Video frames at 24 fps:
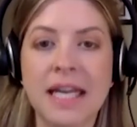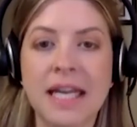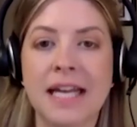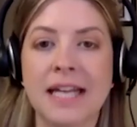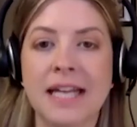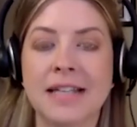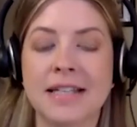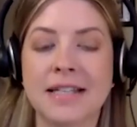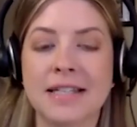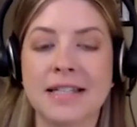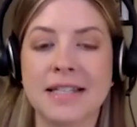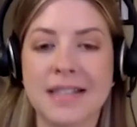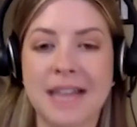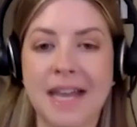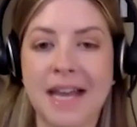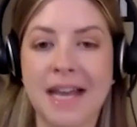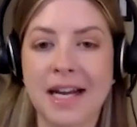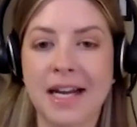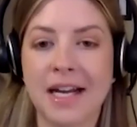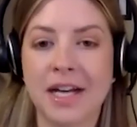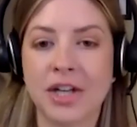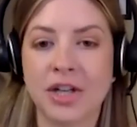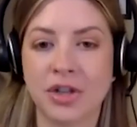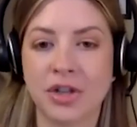
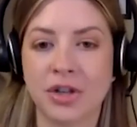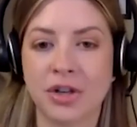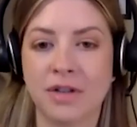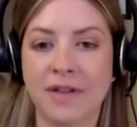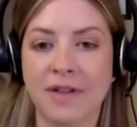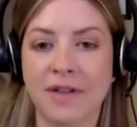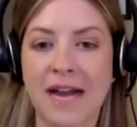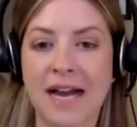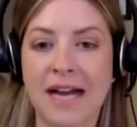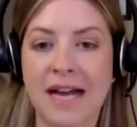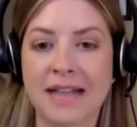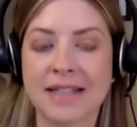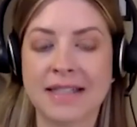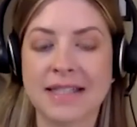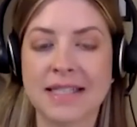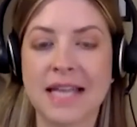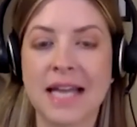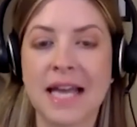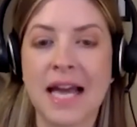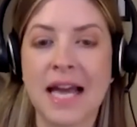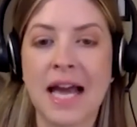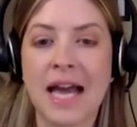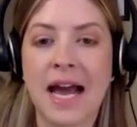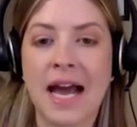Instead, I should have asked,
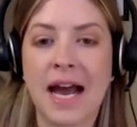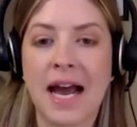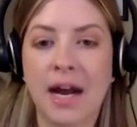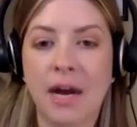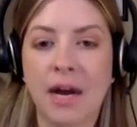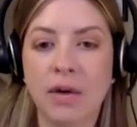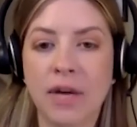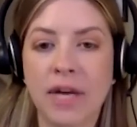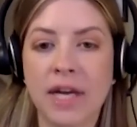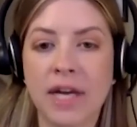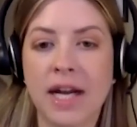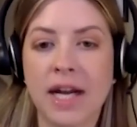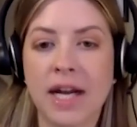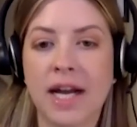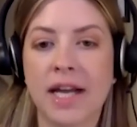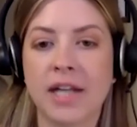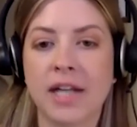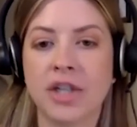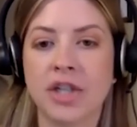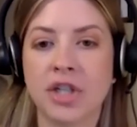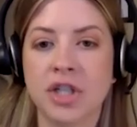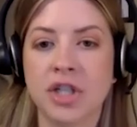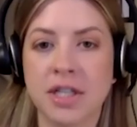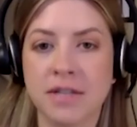how can I
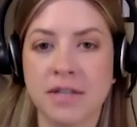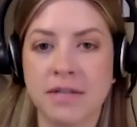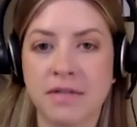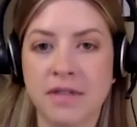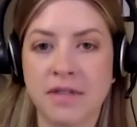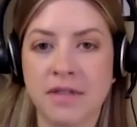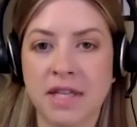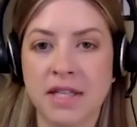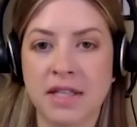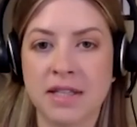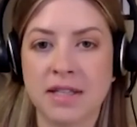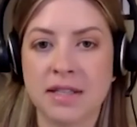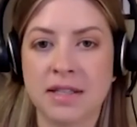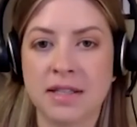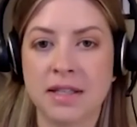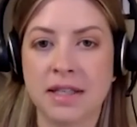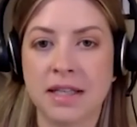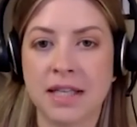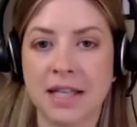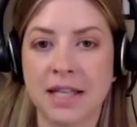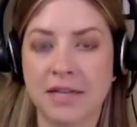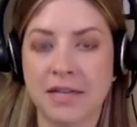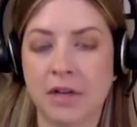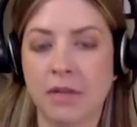achieve this
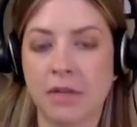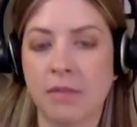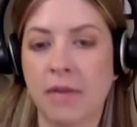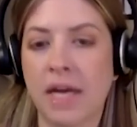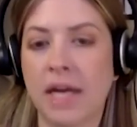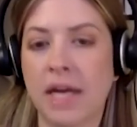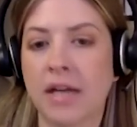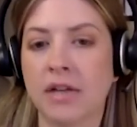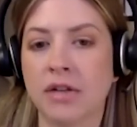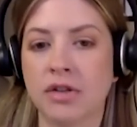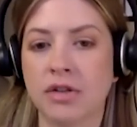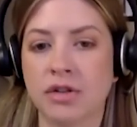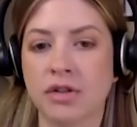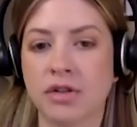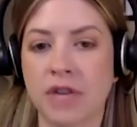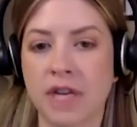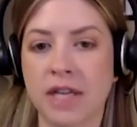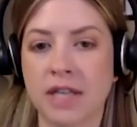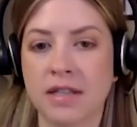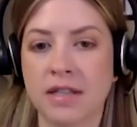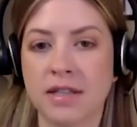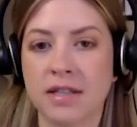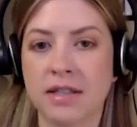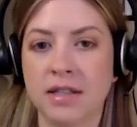given my
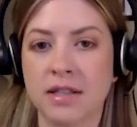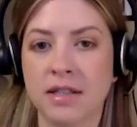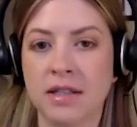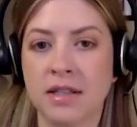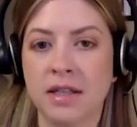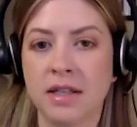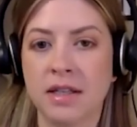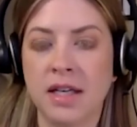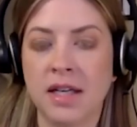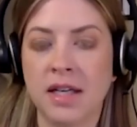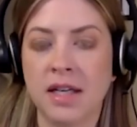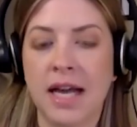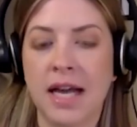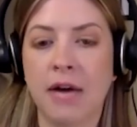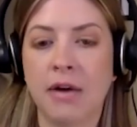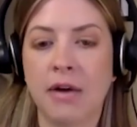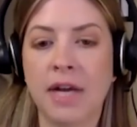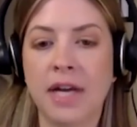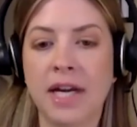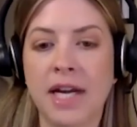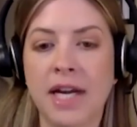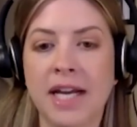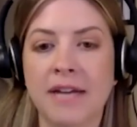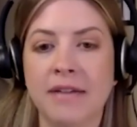constraints? How
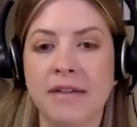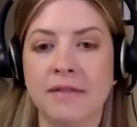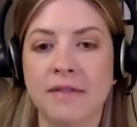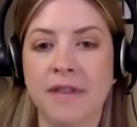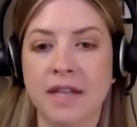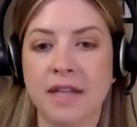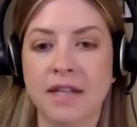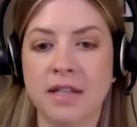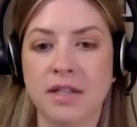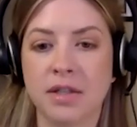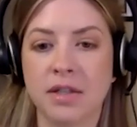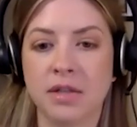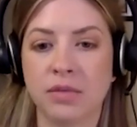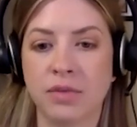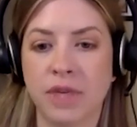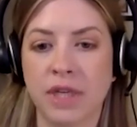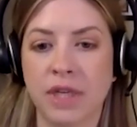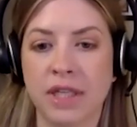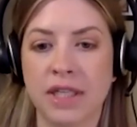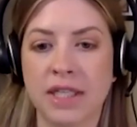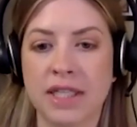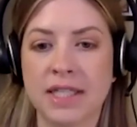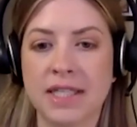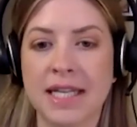can I invest in
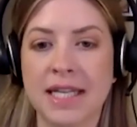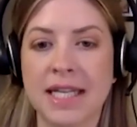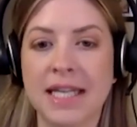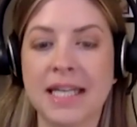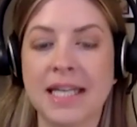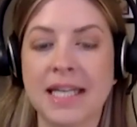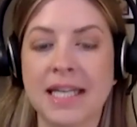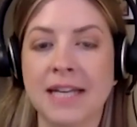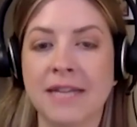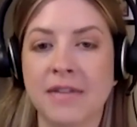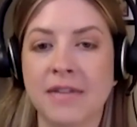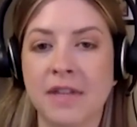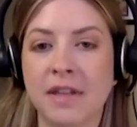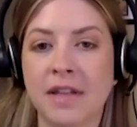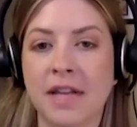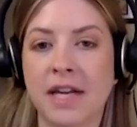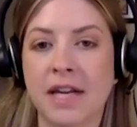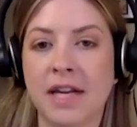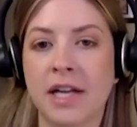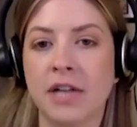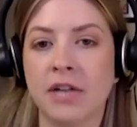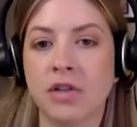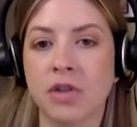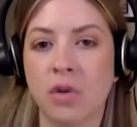real estate given
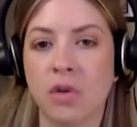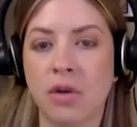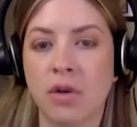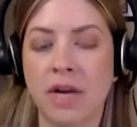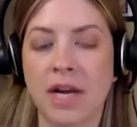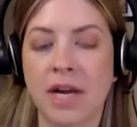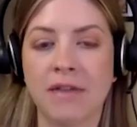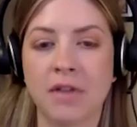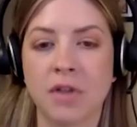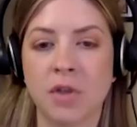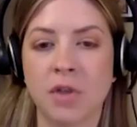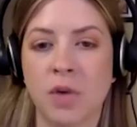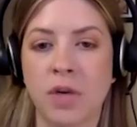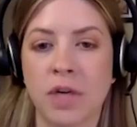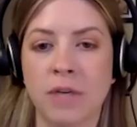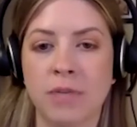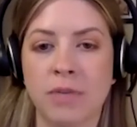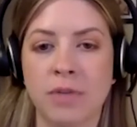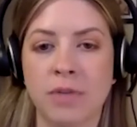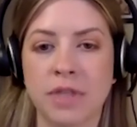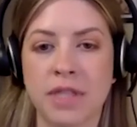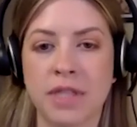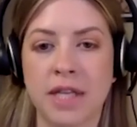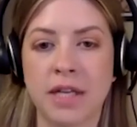that I don't have a twenty
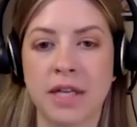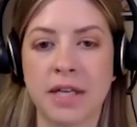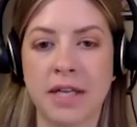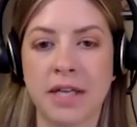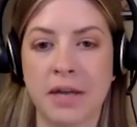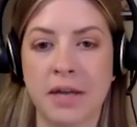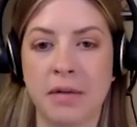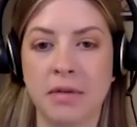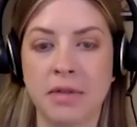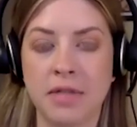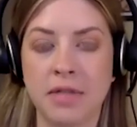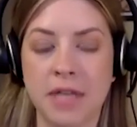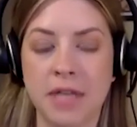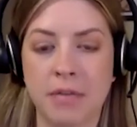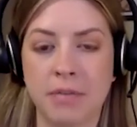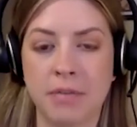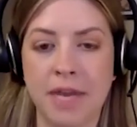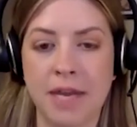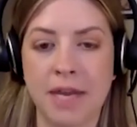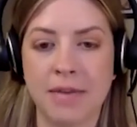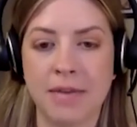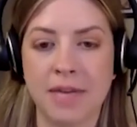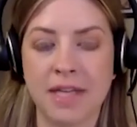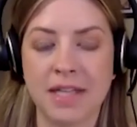percent down, down
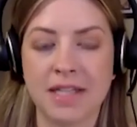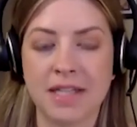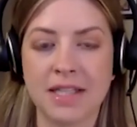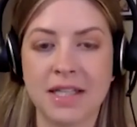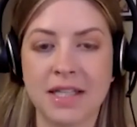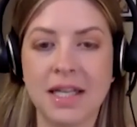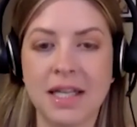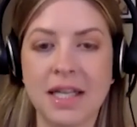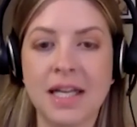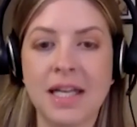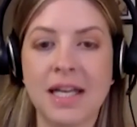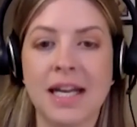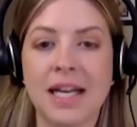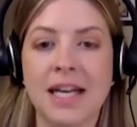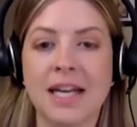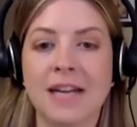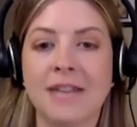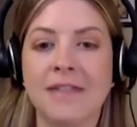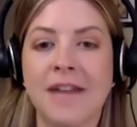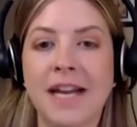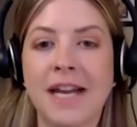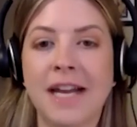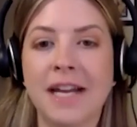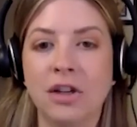payment? And
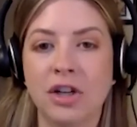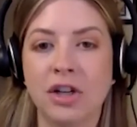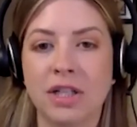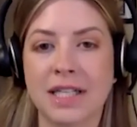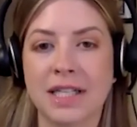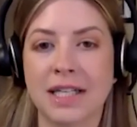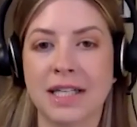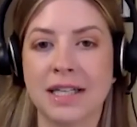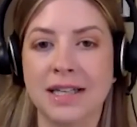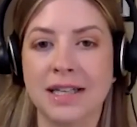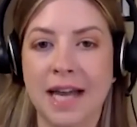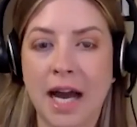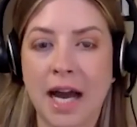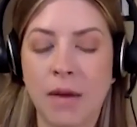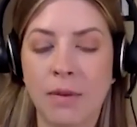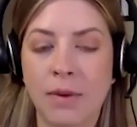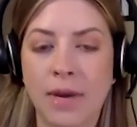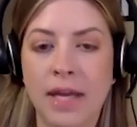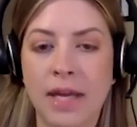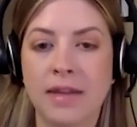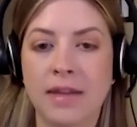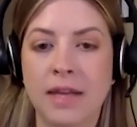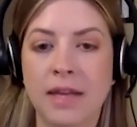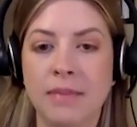if I had looked at it that
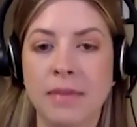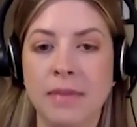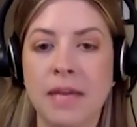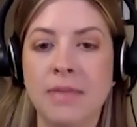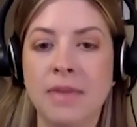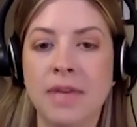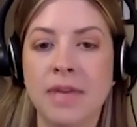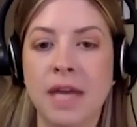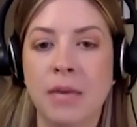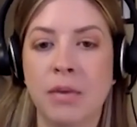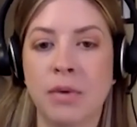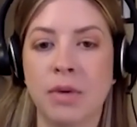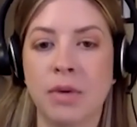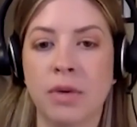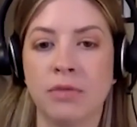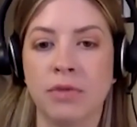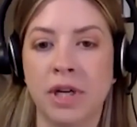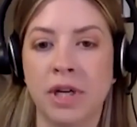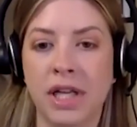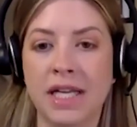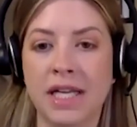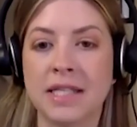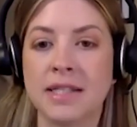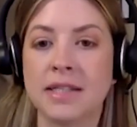way, then maybe I would have
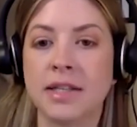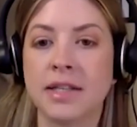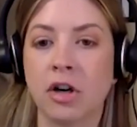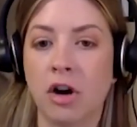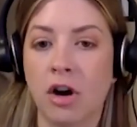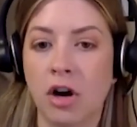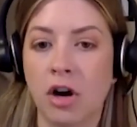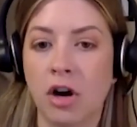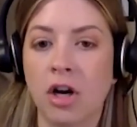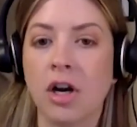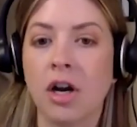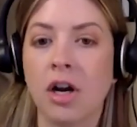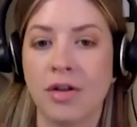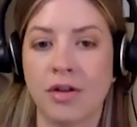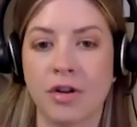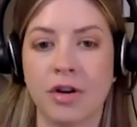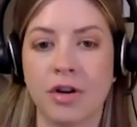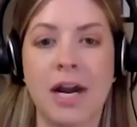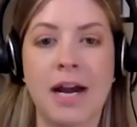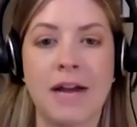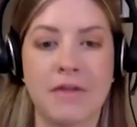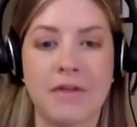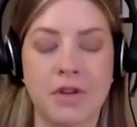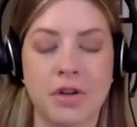realized there are
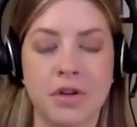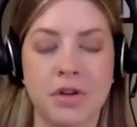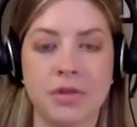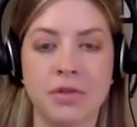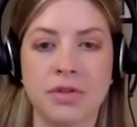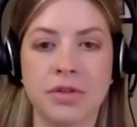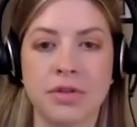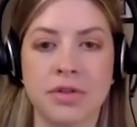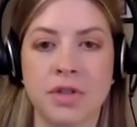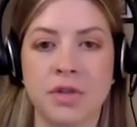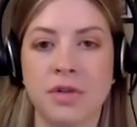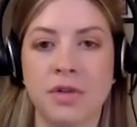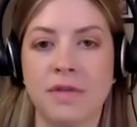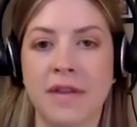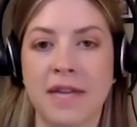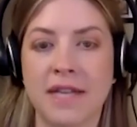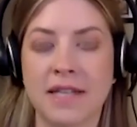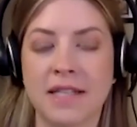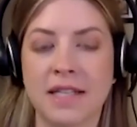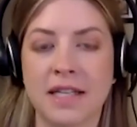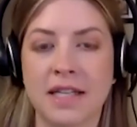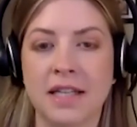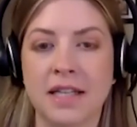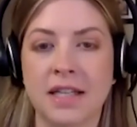other avenues to
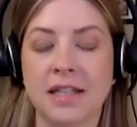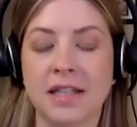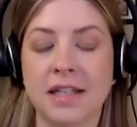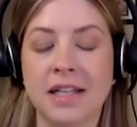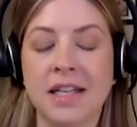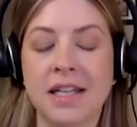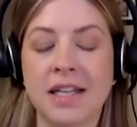investing.